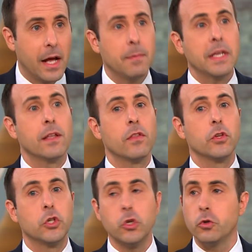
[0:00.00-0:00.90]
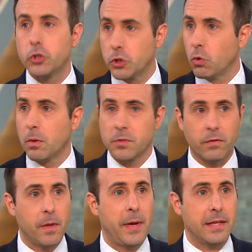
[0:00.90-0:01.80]
I mean, huge storms
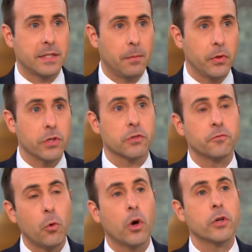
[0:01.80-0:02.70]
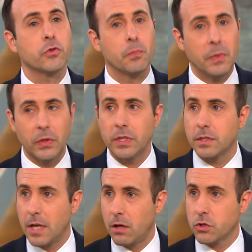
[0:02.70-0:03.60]
over the past couple of years, $400
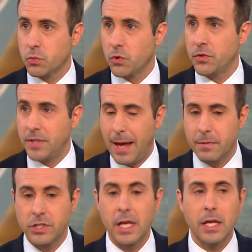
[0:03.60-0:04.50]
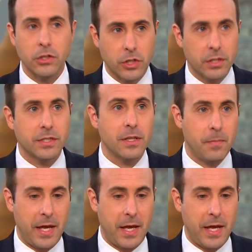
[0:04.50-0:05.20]
billion worth of damage just in the